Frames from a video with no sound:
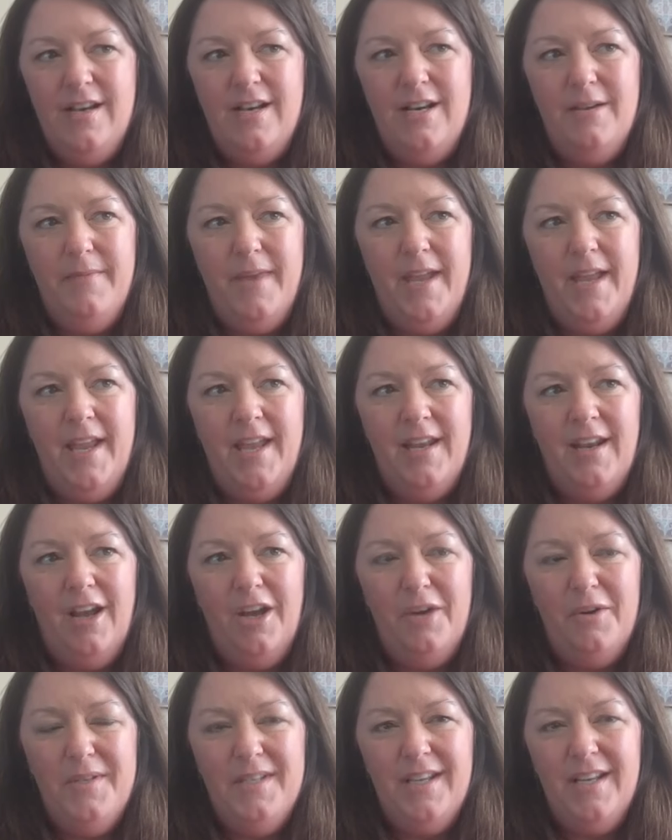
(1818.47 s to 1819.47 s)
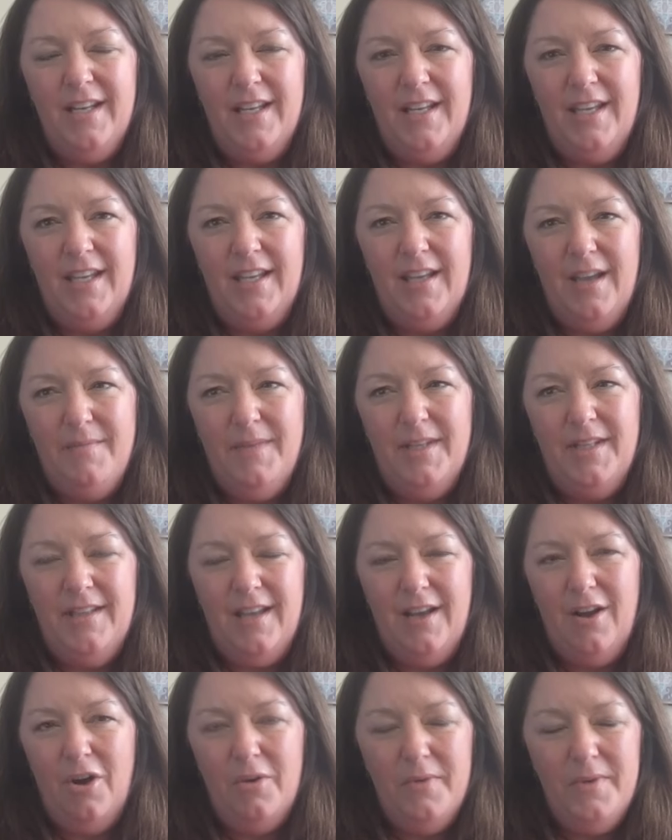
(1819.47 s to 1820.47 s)
Um, and I always got a kick. I mean,
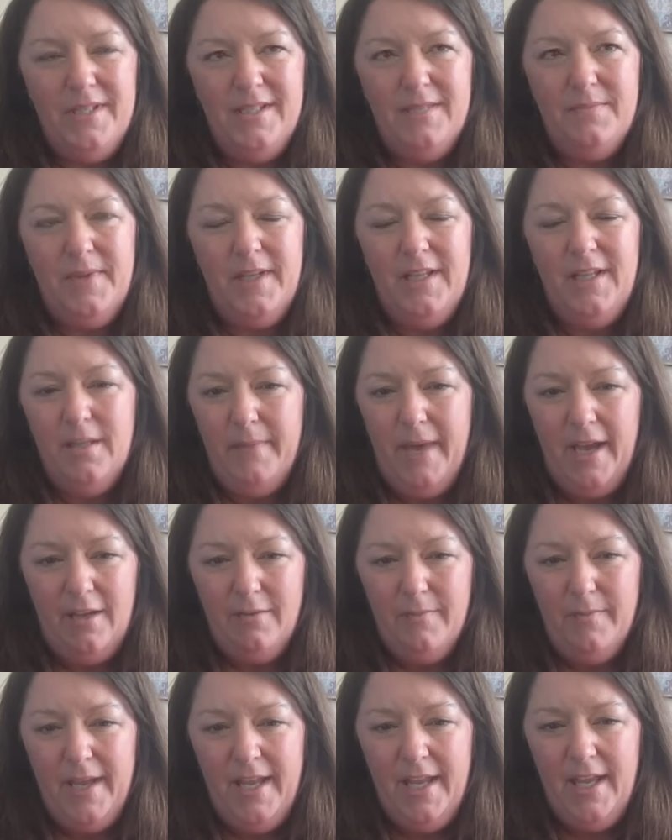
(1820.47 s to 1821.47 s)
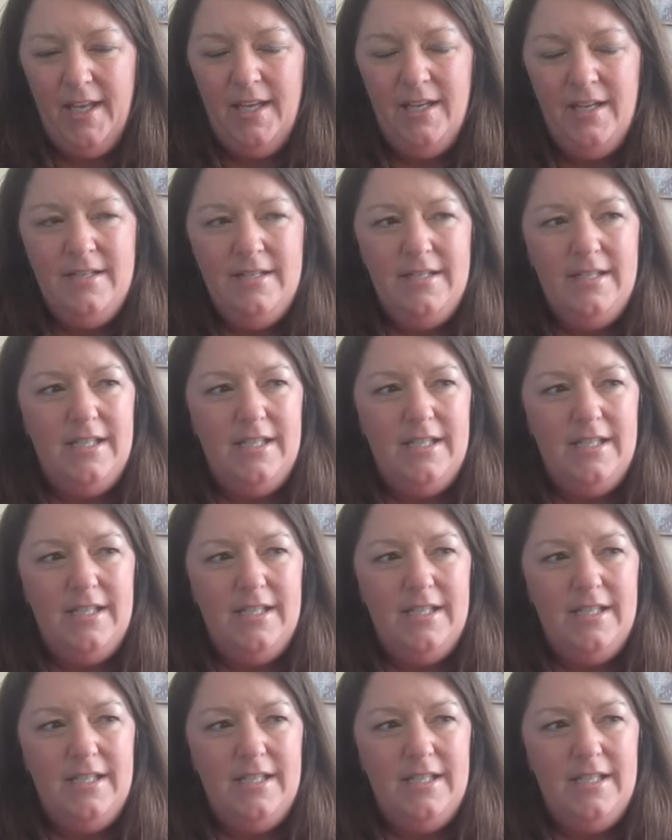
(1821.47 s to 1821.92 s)
that always is played in the back of my head.